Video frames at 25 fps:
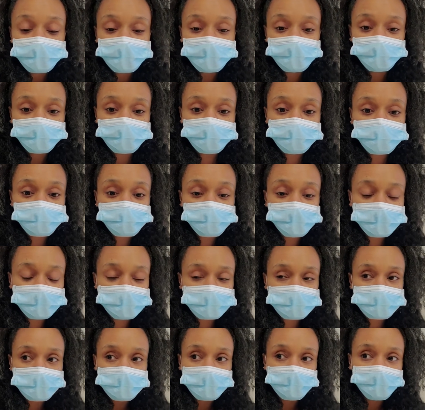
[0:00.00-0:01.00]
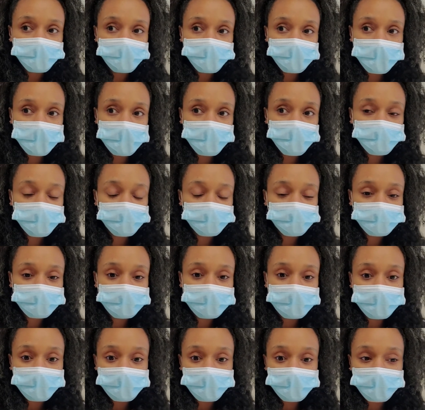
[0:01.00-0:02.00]
did you want to set up a payment
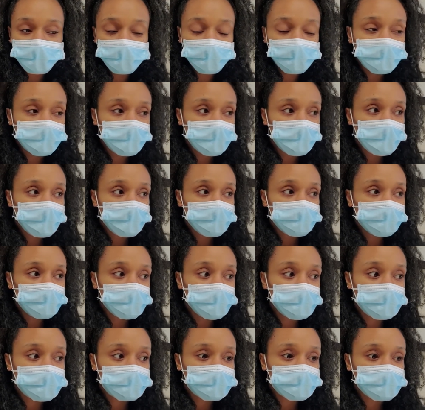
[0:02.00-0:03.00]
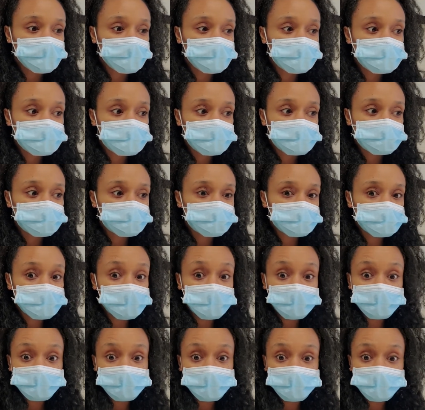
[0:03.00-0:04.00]
plan for this
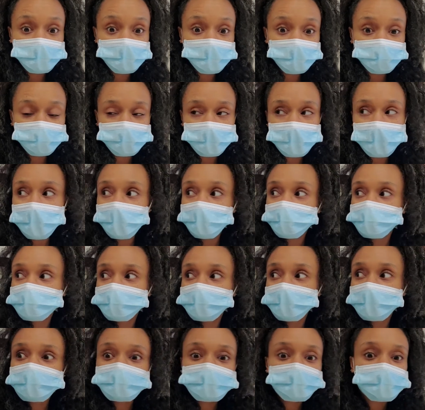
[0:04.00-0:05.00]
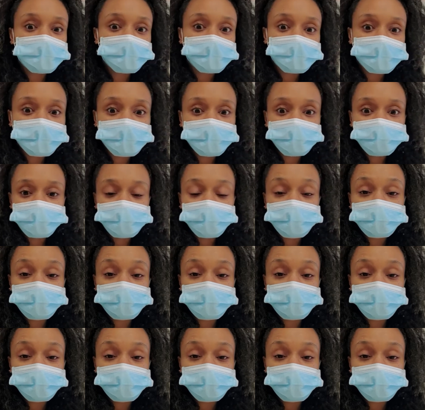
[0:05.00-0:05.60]
$1,600? And that's another thing too.